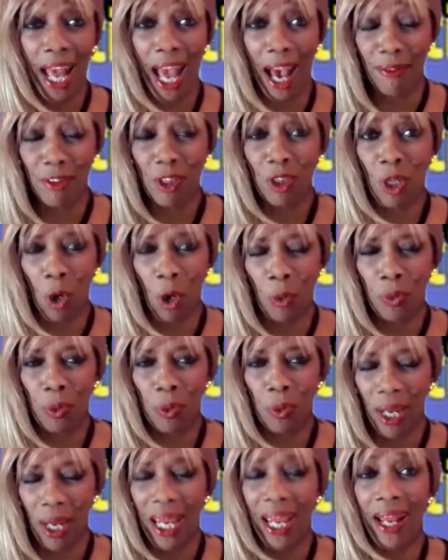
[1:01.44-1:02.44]
going to have to go
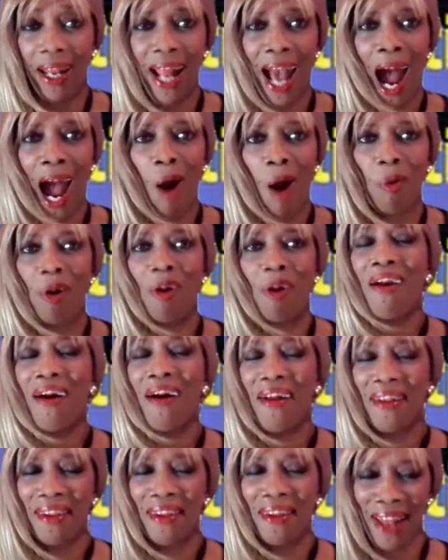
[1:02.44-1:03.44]
through in
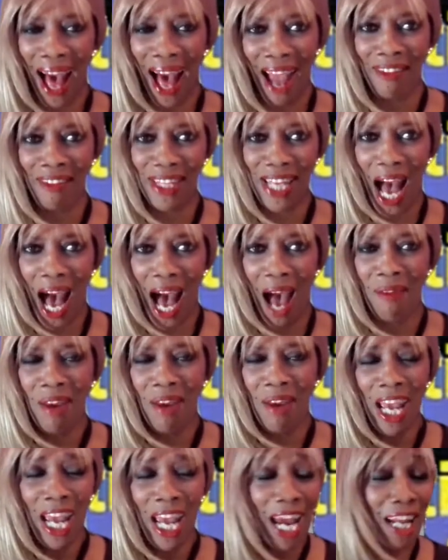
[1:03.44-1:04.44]
our
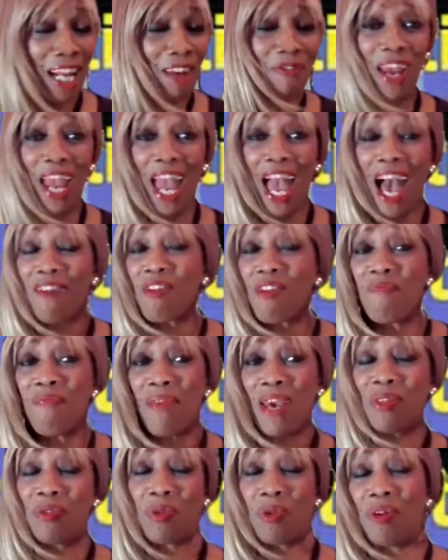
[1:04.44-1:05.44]
lifetime. And if you
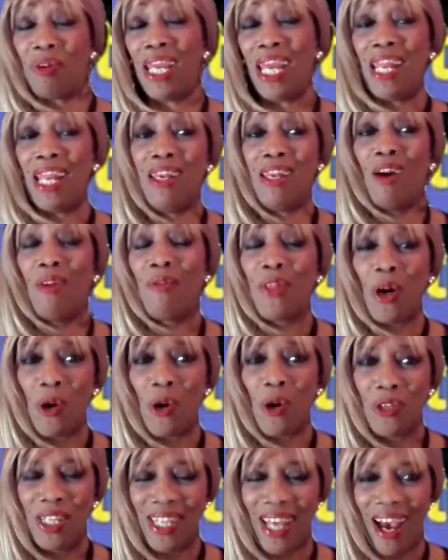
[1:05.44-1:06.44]
haven't been through any of
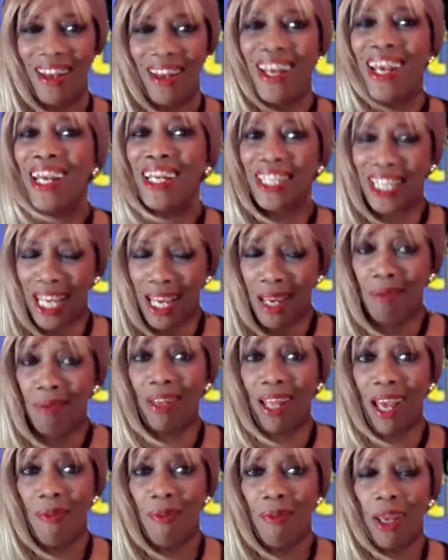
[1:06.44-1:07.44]
those yet,
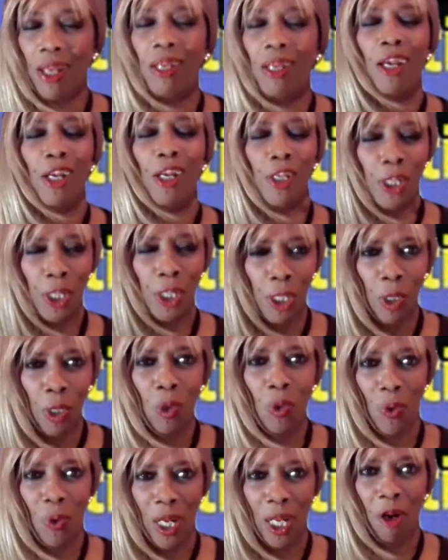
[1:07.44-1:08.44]
keep living,
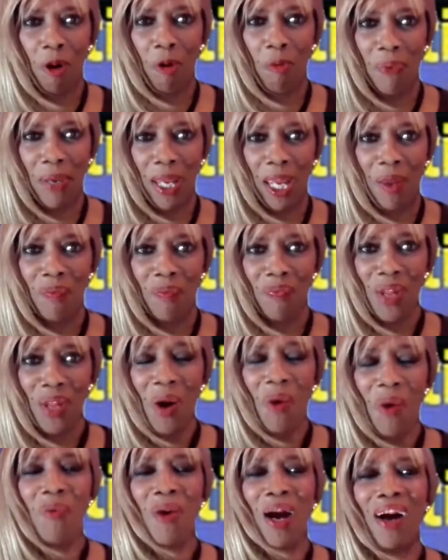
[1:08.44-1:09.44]
you will be.
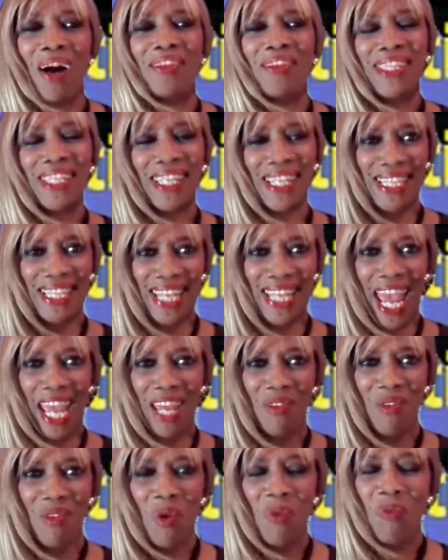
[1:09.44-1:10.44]
Well,
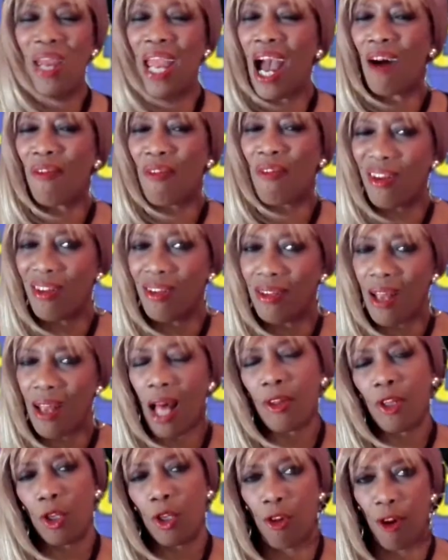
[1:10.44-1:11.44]
today we have
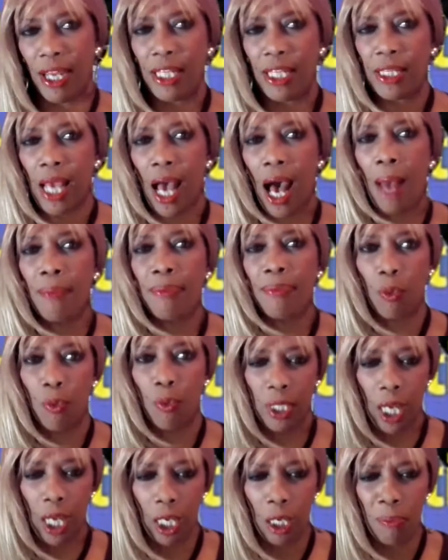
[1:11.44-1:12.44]
another great time
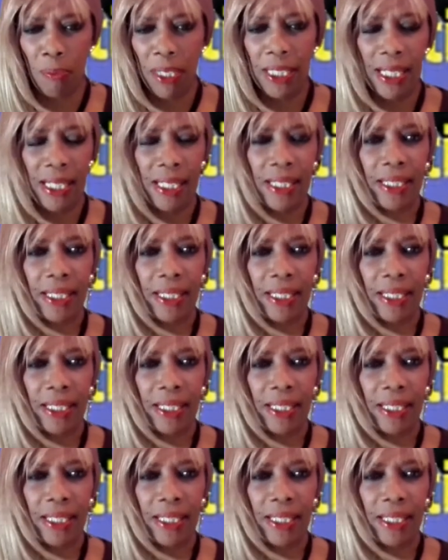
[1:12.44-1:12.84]
that we're going to be